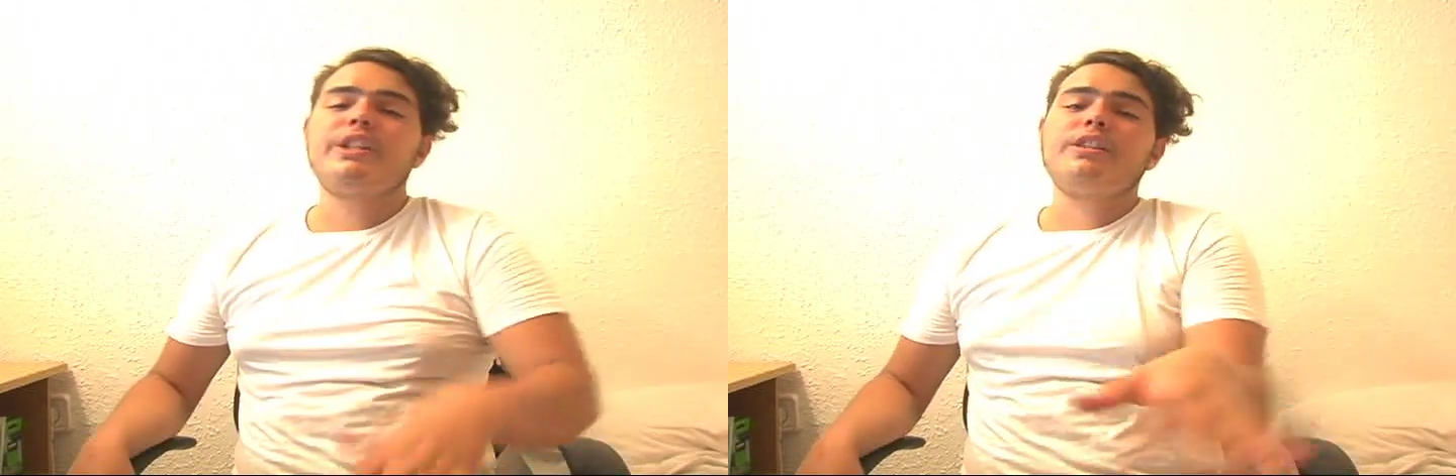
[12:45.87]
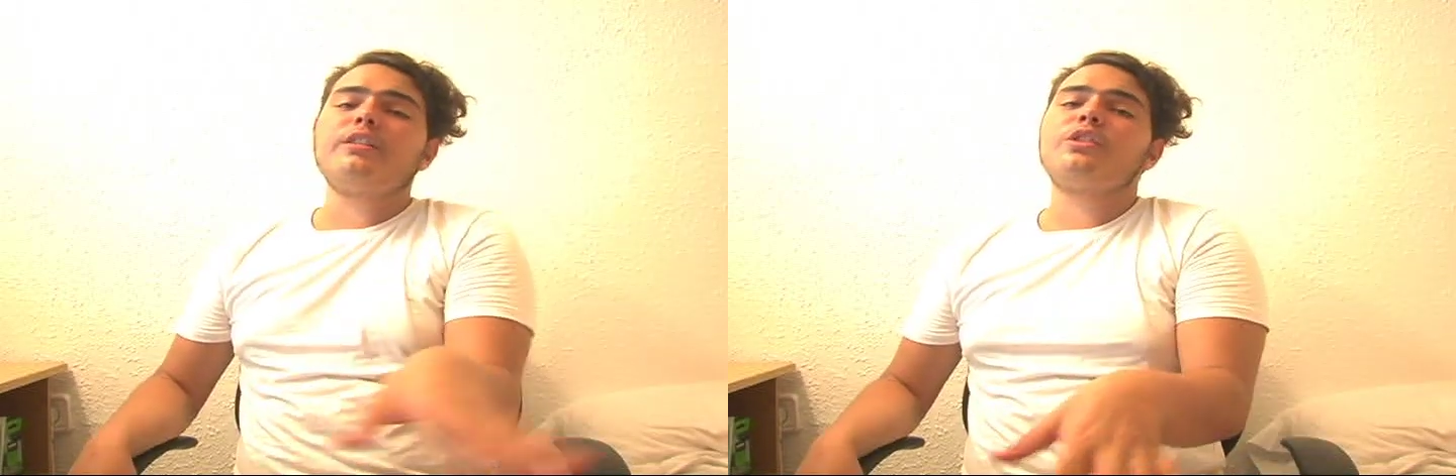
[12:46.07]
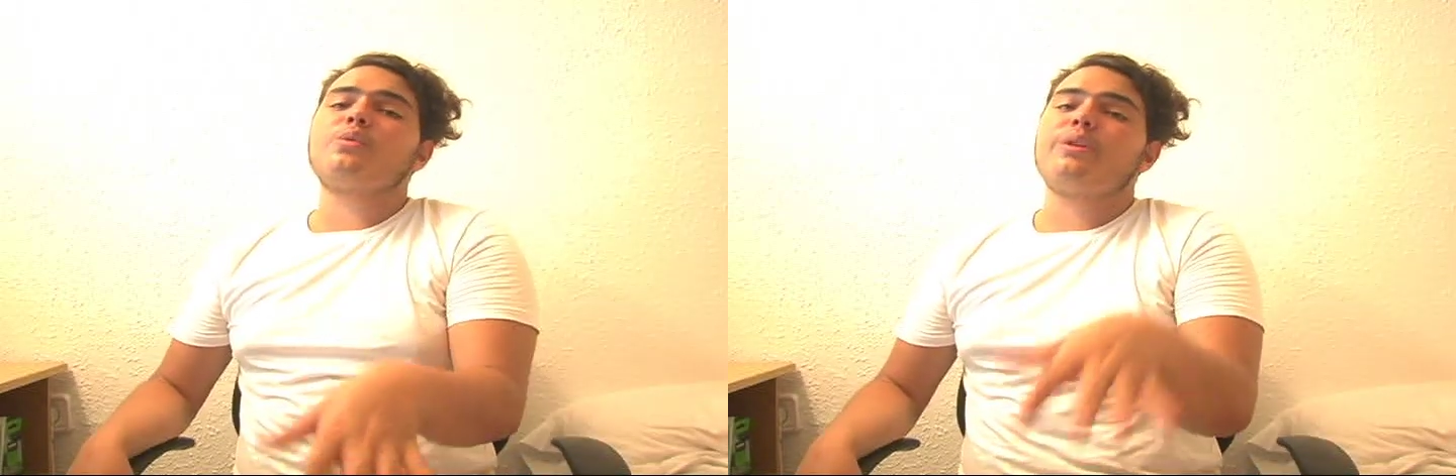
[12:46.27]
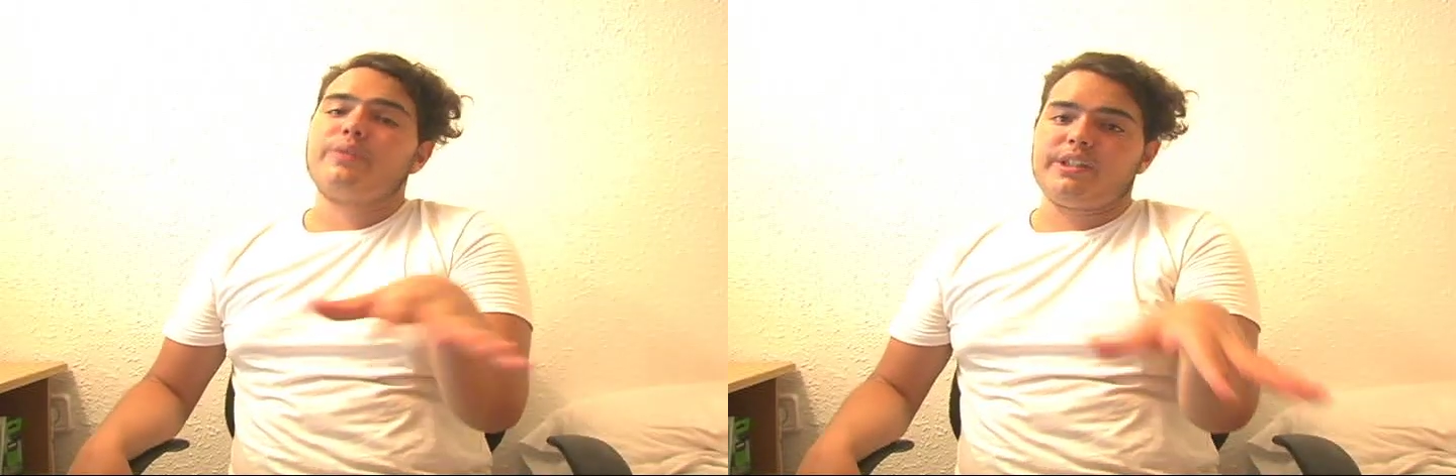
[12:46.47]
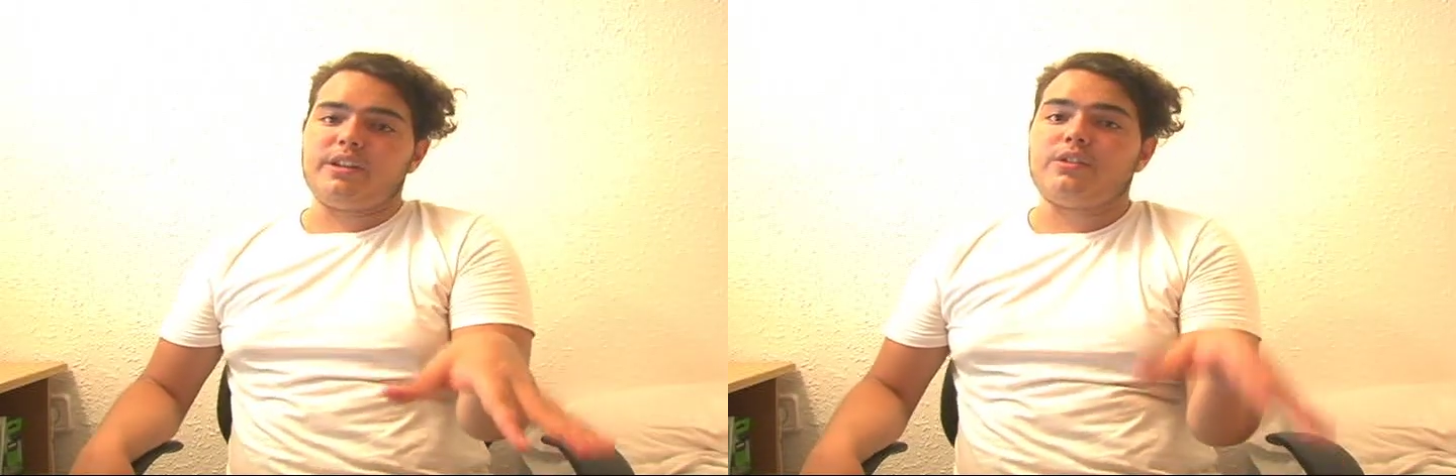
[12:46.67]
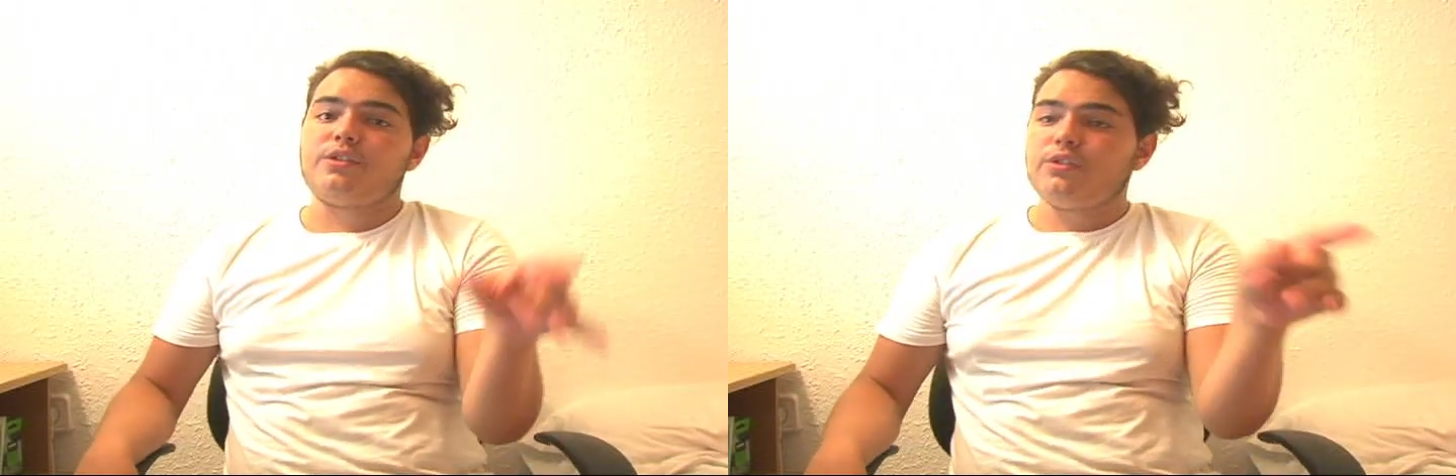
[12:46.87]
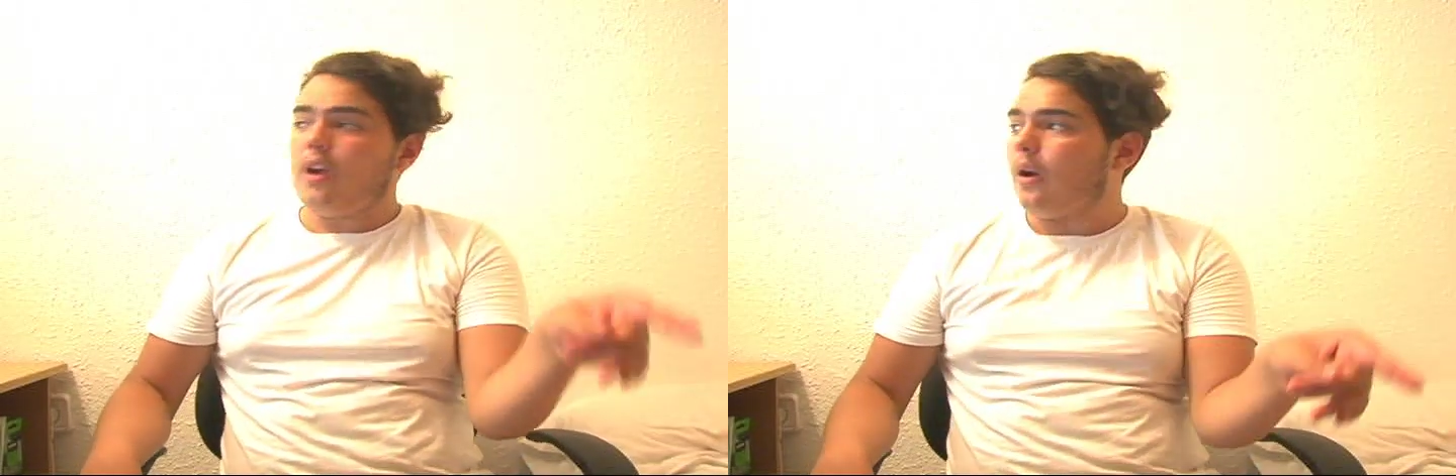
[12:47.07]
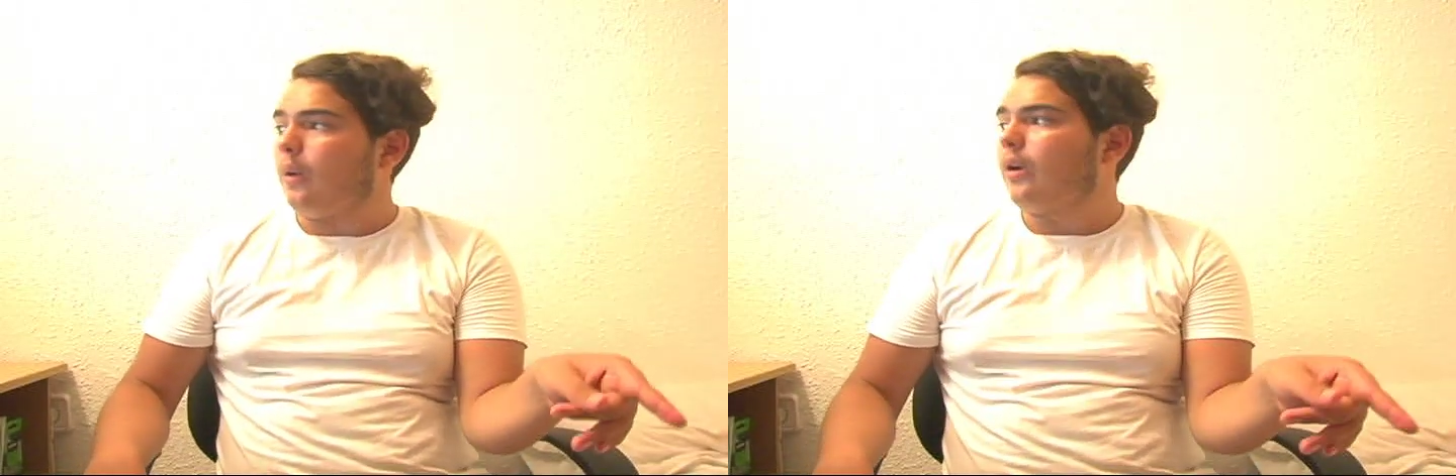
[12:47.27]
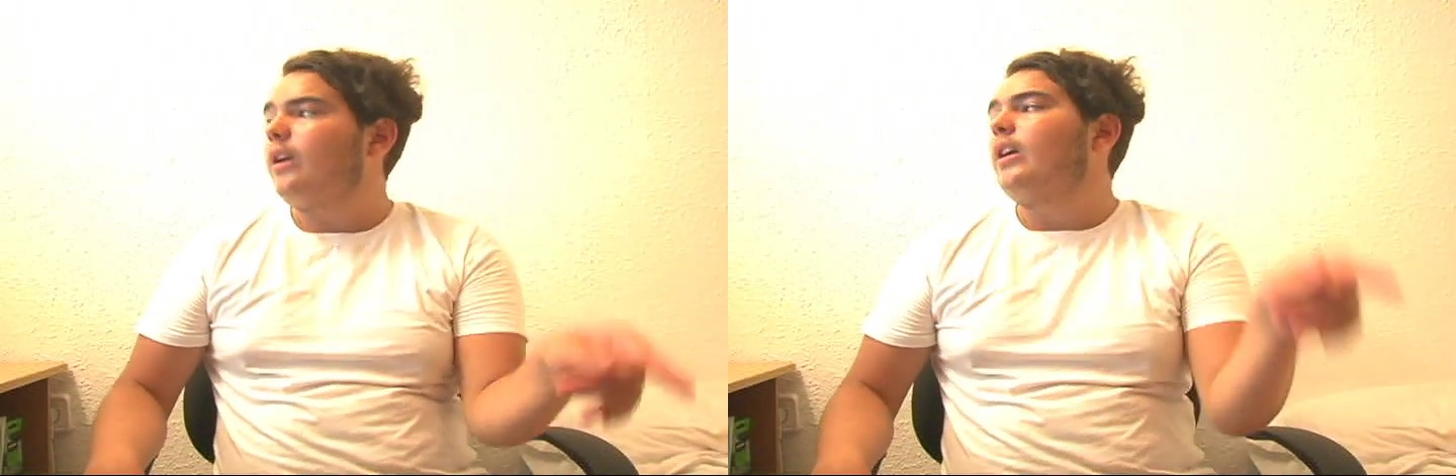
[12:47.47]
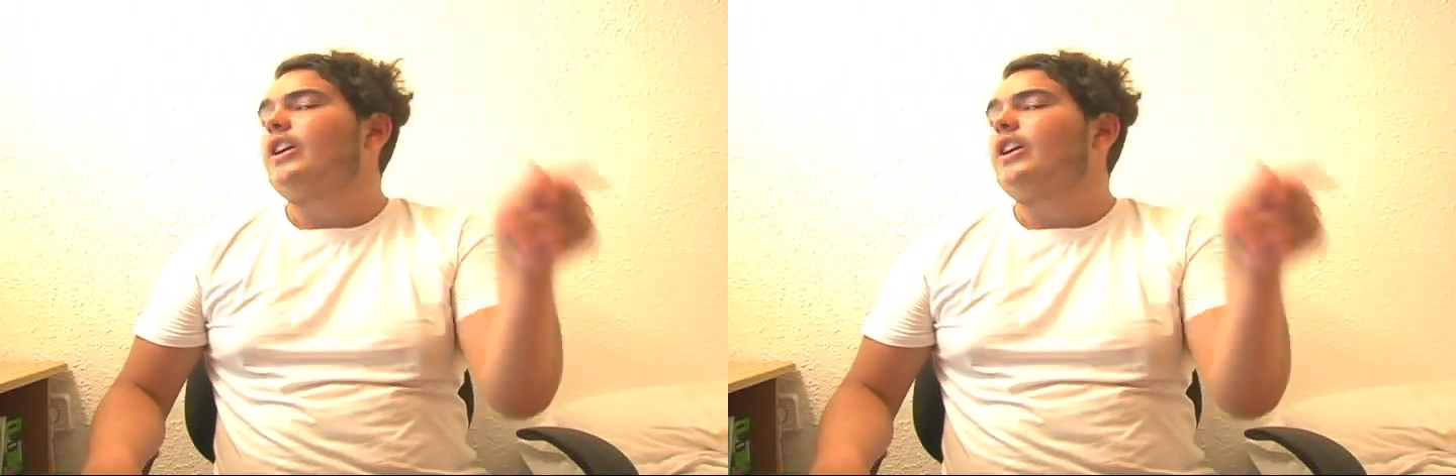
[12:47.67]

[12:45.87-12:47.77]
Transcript: she still doesn't want to risk it, so